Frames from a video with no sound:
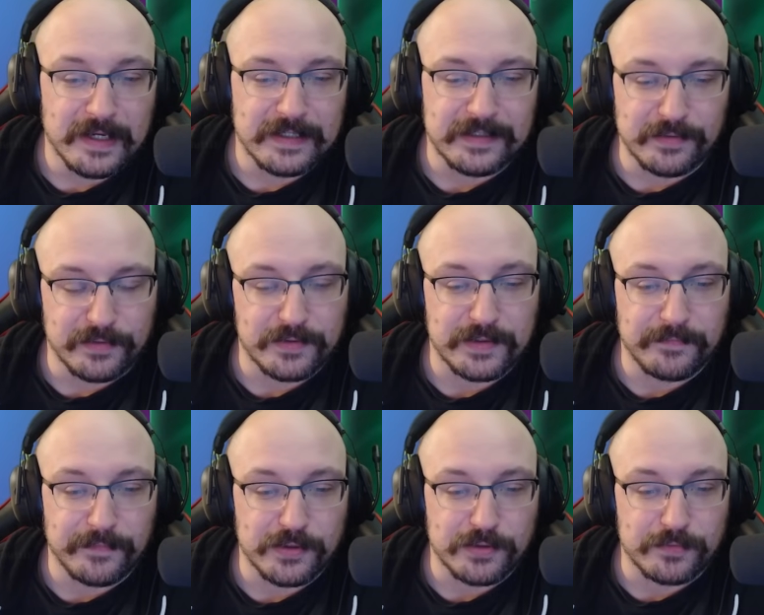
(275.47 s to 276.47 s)
Still using
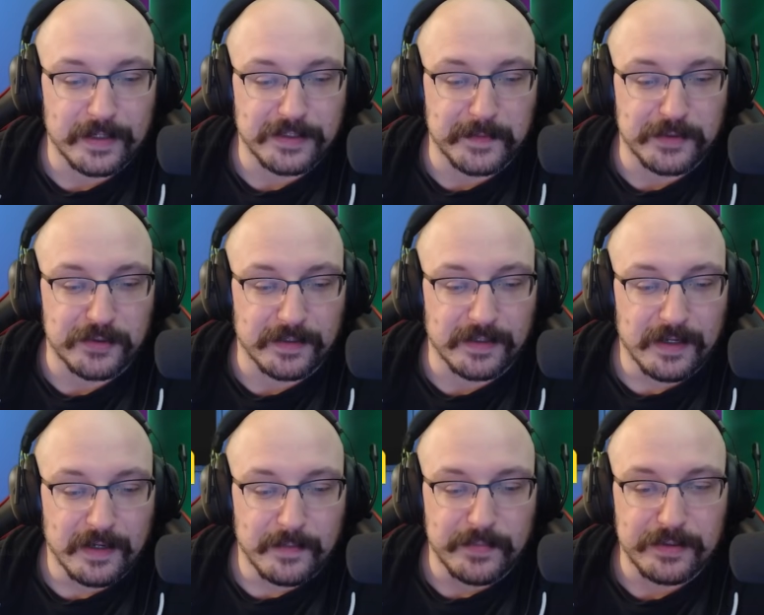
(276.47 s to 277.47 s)
Frigid Transmission,
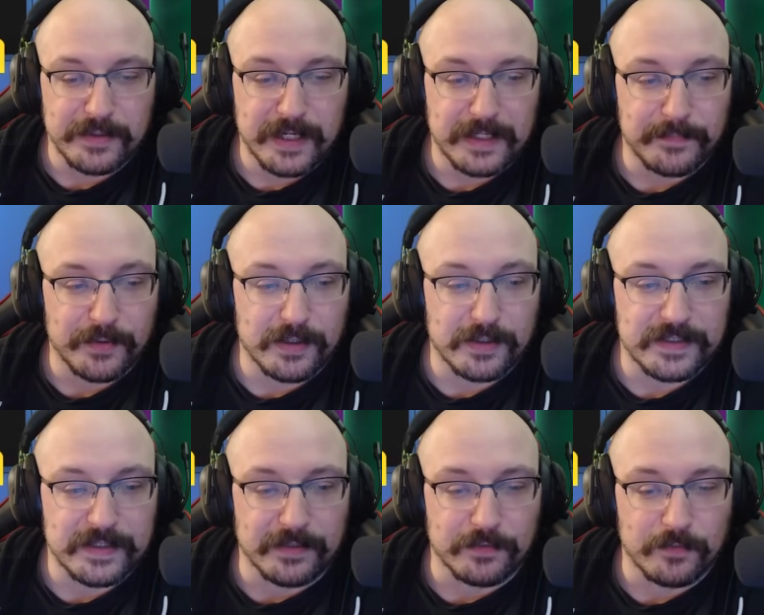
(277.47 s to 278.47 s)
Periodic Burst,
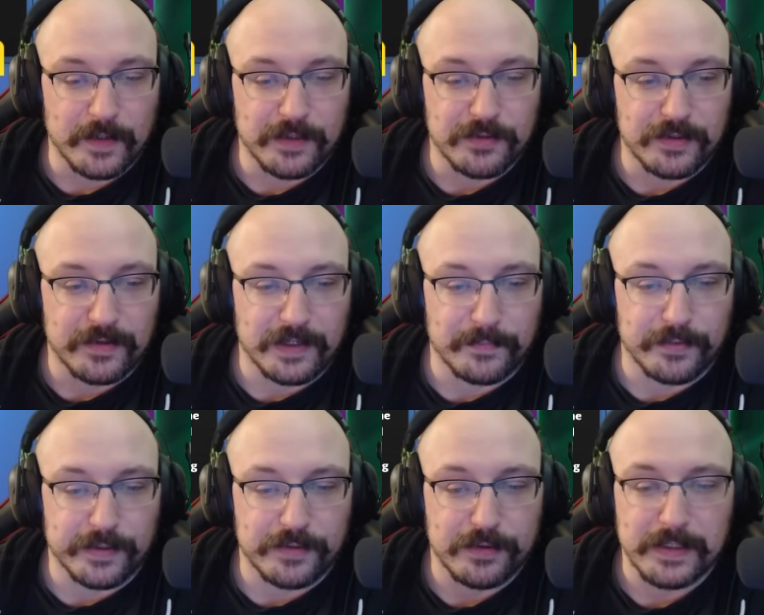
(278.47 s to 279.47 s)
and Grudge I think are
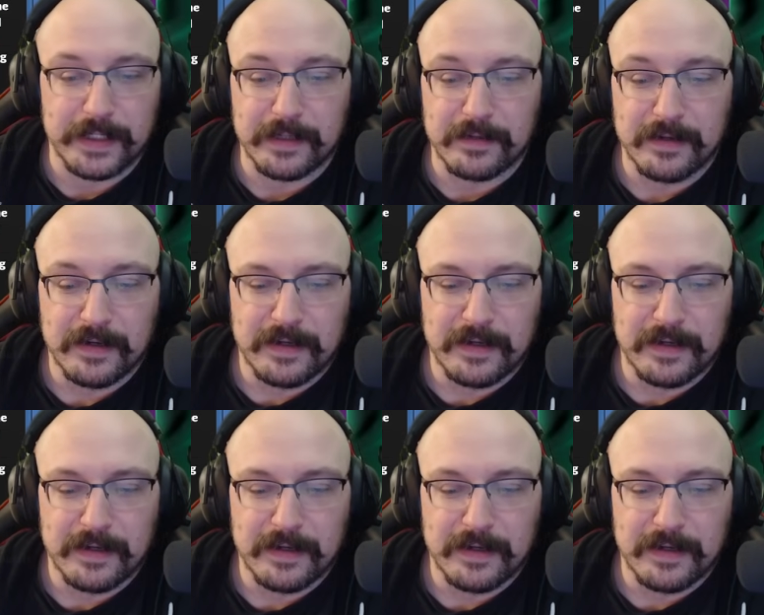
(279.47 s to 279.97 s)
pretty good here.